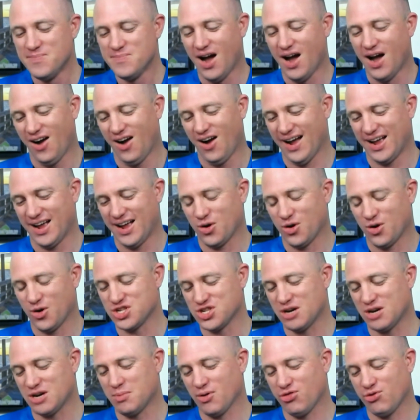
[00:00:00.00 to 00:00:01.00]
All right,
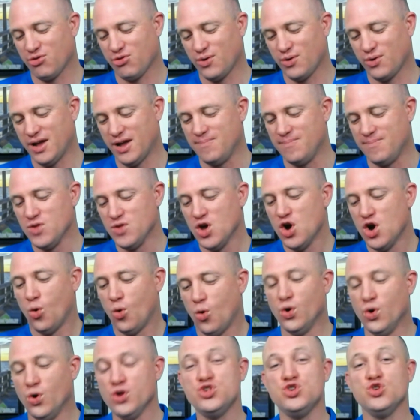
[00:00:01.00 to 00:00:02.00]
question number 3.
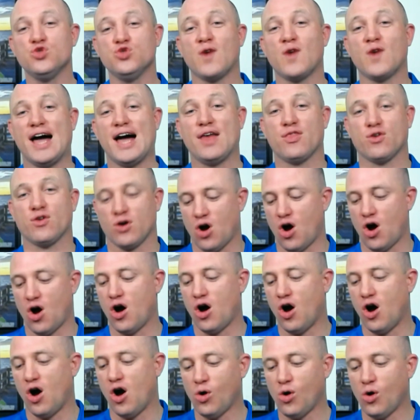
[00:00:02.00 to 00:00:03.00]
Would you rather
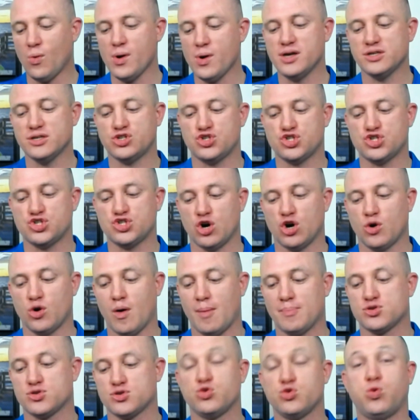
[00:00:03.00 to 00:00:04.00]
always show
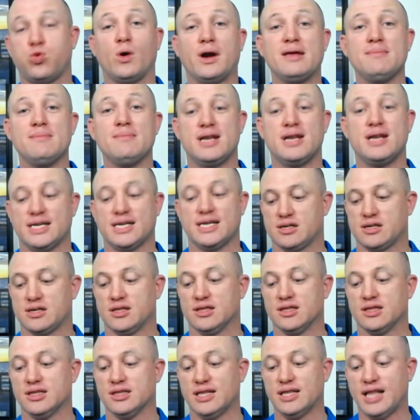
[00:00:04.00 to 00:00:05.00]
up 20 minutes
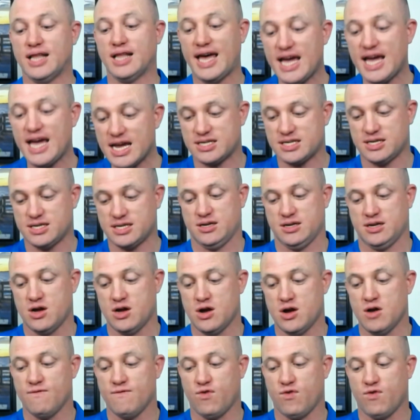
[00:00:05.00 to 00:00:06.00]
late
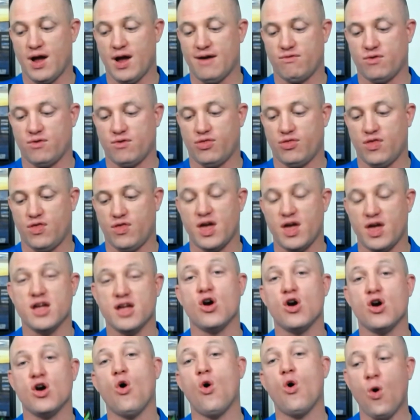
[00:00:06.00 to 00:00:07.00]
for
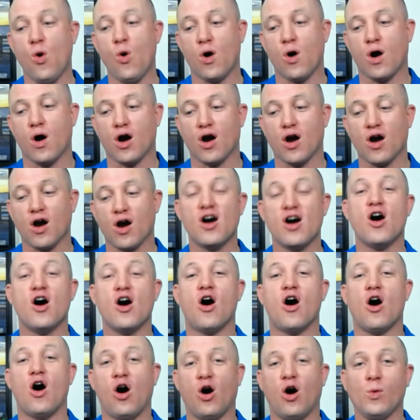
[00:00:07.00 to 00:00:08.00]
everything or
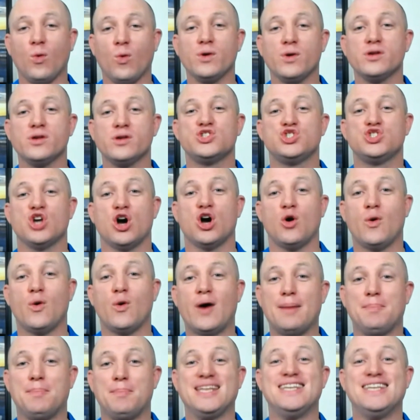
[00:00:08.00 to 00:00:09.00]
always show
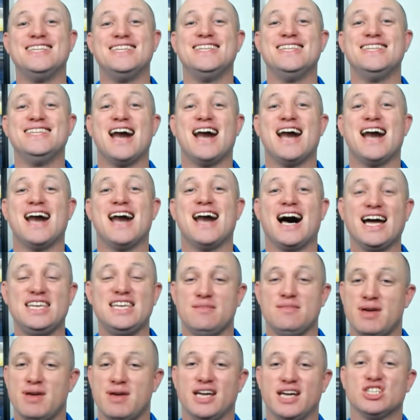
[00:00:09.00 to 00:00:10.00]
up 90
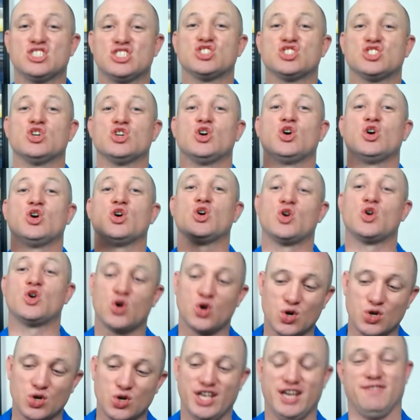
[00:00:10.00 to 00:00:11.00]
minutes
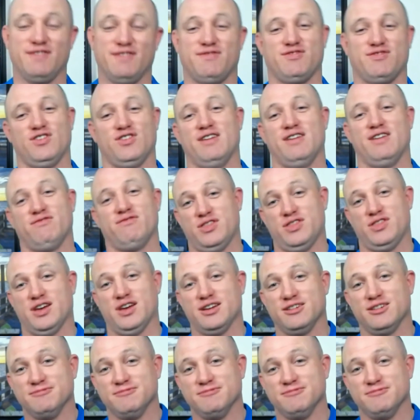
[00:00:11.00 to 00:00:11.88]
early for everything?